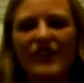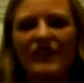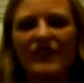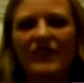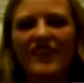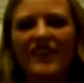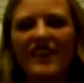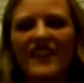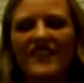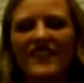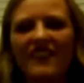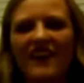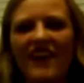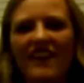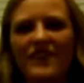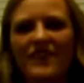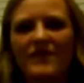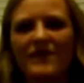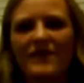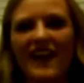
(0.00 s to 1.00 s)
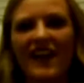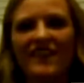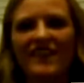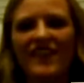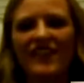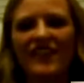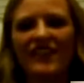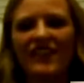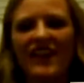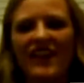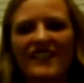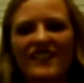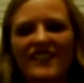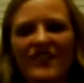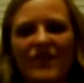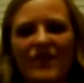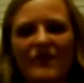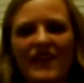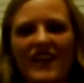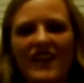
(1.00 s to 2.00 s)
Well, thanks for having me on. Thank you guys
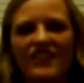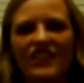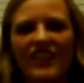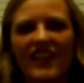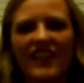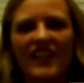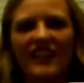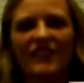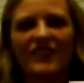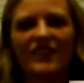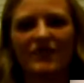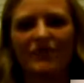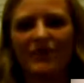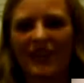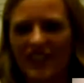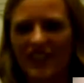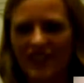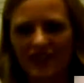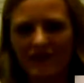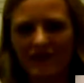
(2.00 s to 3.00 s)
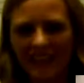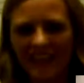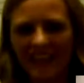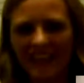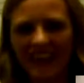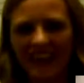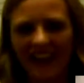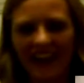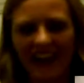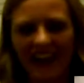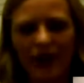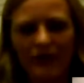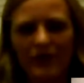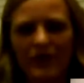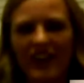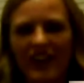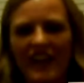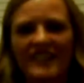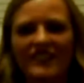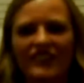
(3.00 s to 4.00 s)
so much, and it was a pleasure being here. I hope you
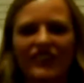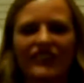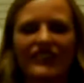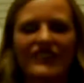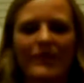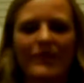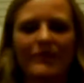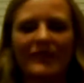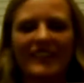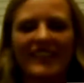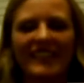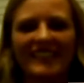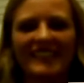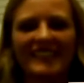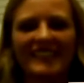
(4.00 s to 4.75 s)
guys learned something.